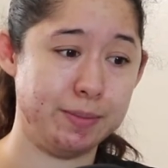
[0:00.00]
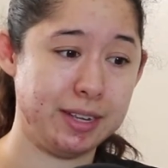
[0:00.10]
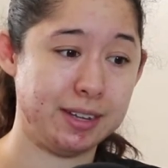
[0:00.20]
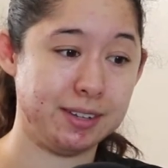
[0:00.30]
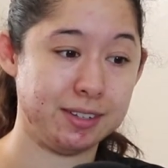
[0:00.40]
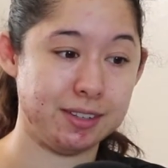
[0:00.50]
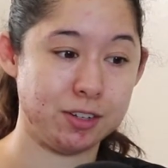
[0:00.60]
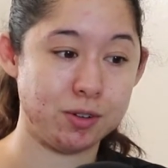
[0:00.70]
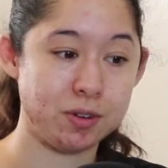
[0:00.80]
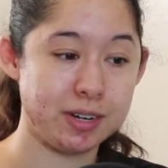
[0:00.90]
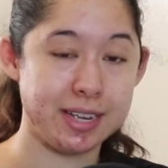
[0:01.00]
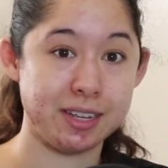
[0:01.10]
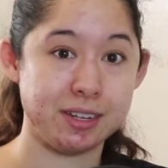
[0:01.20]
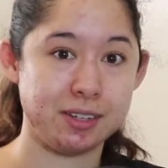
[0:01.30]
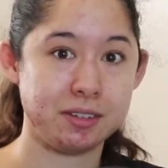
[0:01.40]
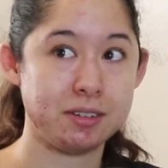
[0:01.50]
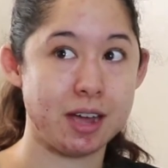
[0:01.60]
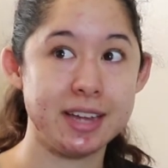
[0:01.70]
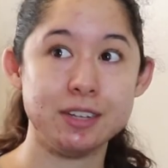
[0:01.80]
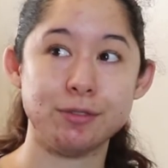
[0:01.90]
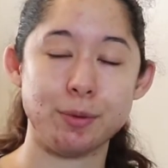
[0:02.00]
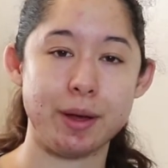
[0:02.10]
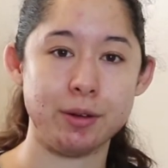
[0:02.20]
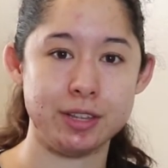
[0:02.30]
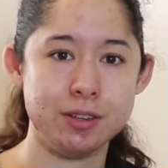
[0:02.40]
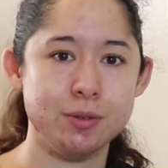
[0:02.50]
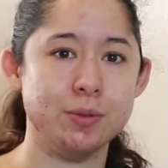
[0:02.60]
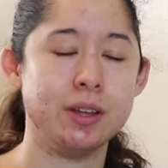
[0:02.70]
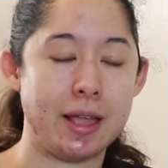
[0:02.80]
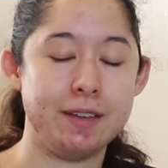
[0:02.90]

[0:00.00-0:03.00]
because the story is kind of about you.